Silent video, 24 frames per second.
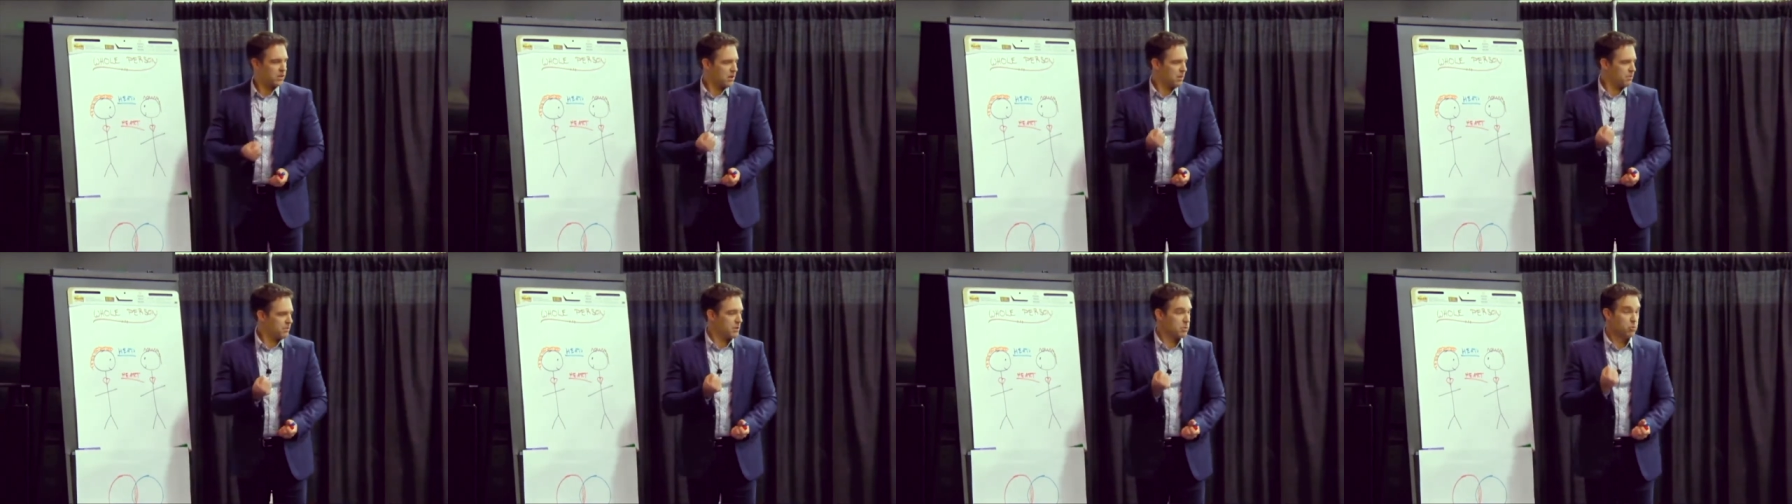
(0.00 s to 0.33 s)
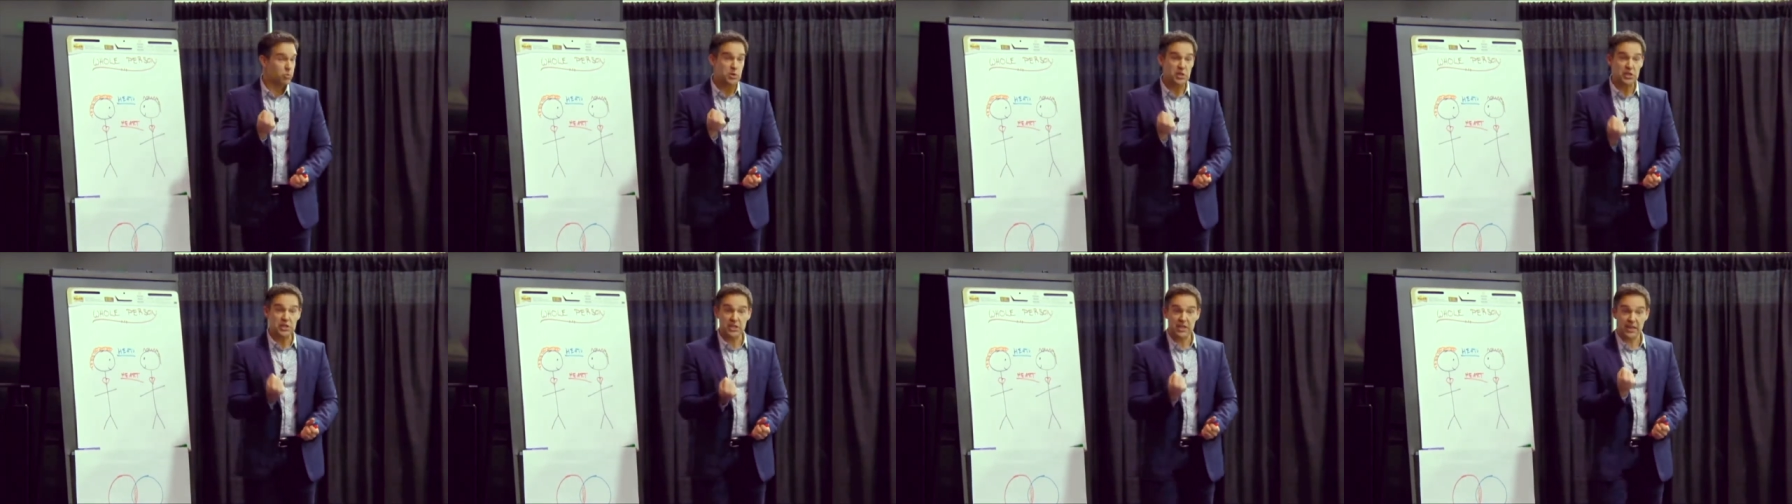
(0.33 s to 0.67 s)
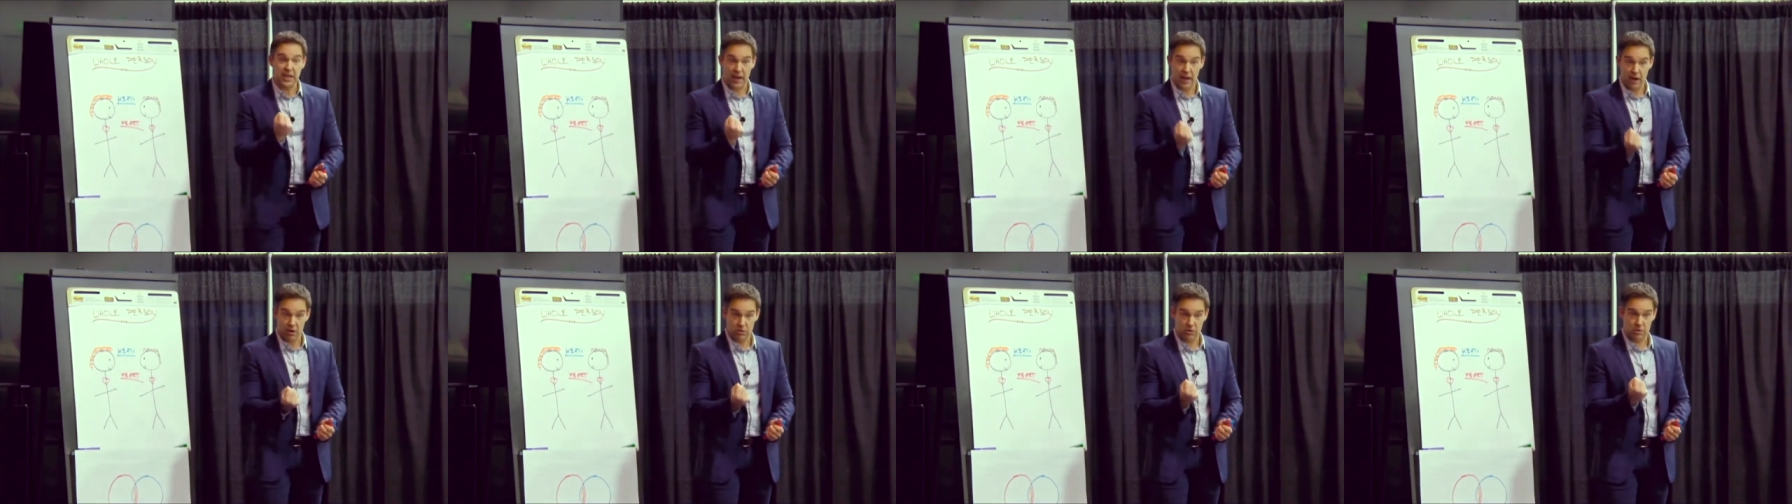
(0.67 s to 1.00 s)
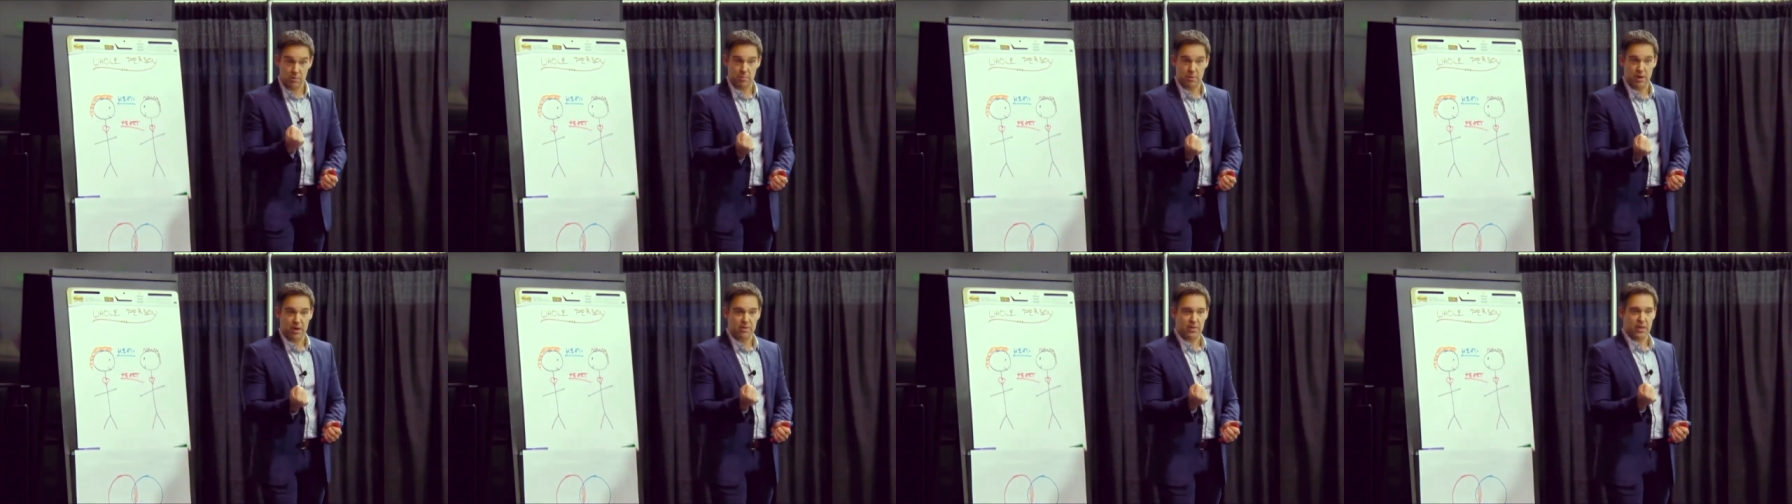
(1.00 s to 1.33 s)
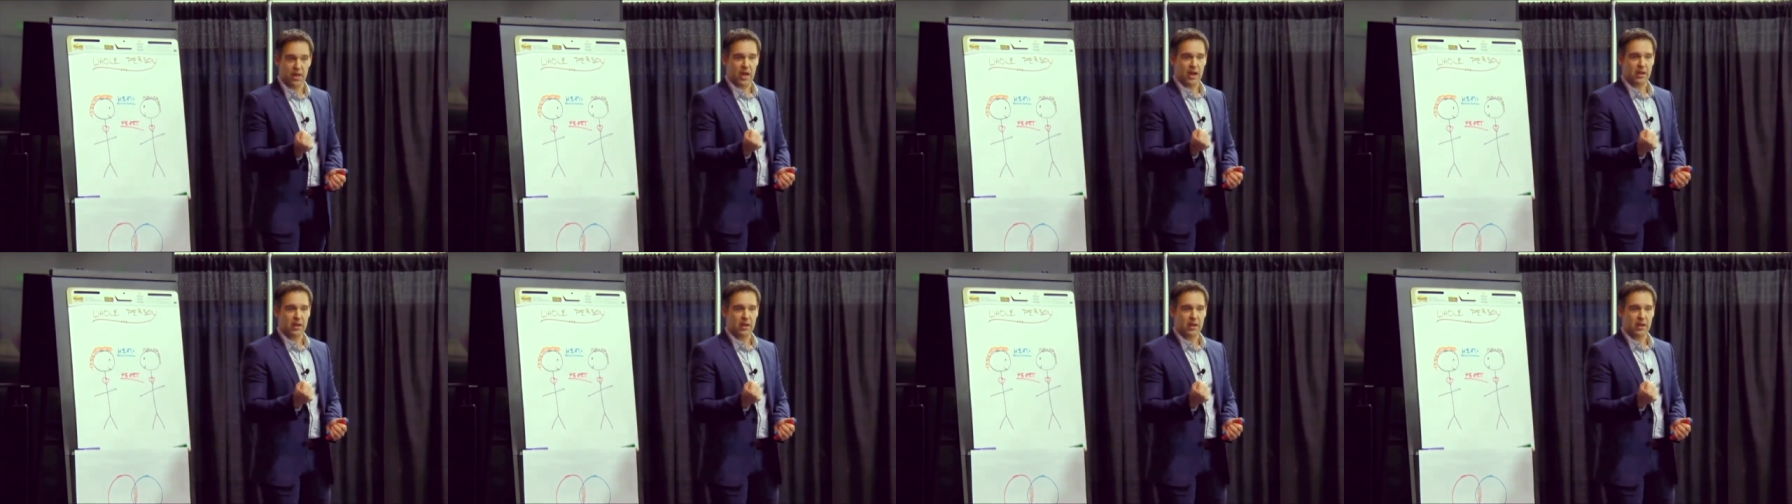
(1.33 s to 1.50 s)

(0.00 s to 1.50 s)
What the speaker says: the company really cares about